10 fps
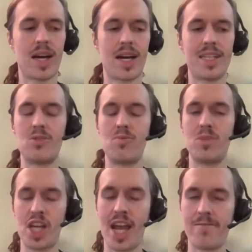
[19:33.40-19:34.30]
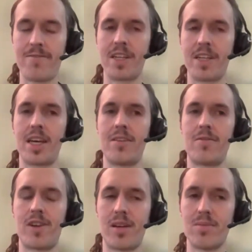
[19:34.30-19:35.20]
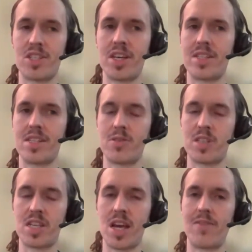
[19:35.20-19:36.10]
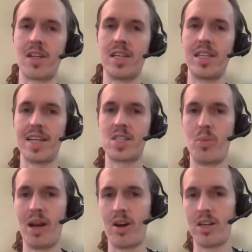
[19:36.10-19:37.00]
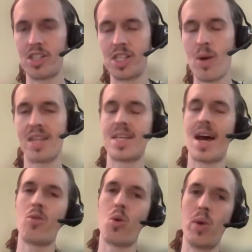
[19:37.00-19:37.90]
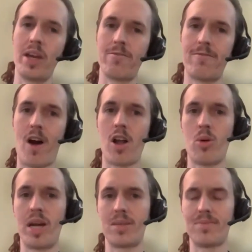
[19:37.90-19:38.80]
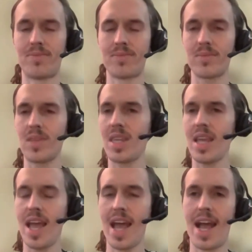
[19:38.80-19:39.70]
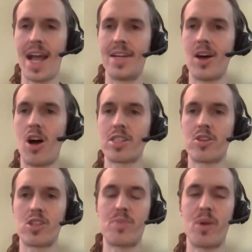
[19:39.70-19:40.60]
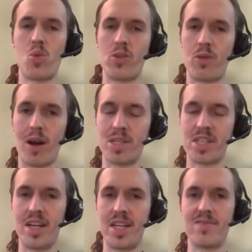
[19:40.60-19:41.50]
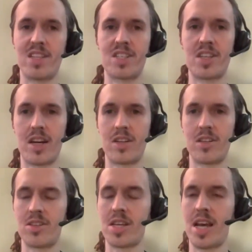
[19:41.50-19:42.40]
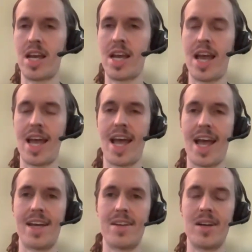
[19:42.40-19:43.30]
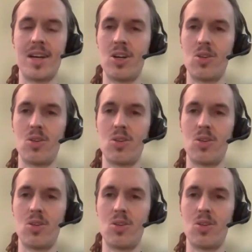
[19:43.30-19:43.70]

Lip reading: uh, Jane Fitkin from Citizens for Safe and Clean Lake Superior, she went down the week following and also spoke with representatives and senators. And